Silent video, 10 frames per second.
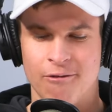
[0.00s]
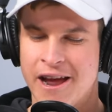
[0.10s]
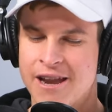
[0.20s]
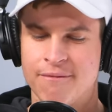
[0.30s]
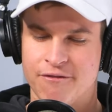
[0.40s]

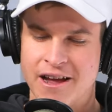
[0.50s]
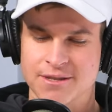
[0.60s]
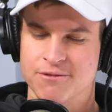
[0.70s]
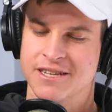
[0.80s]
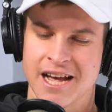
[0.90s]
random
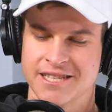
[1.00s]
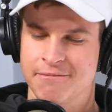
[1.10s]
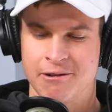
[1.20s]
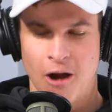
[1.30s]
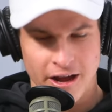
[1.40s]
friends were
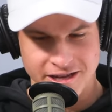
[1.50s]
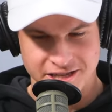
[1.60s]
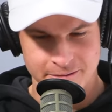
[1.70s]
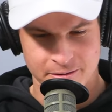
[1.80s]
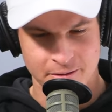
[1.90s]
texting me
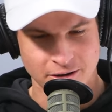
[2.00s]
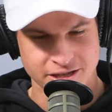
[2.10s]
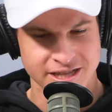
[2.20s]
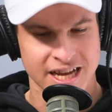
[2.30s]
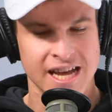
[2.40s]
rocket ship
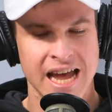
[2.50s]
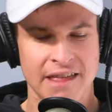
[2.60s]
emojis,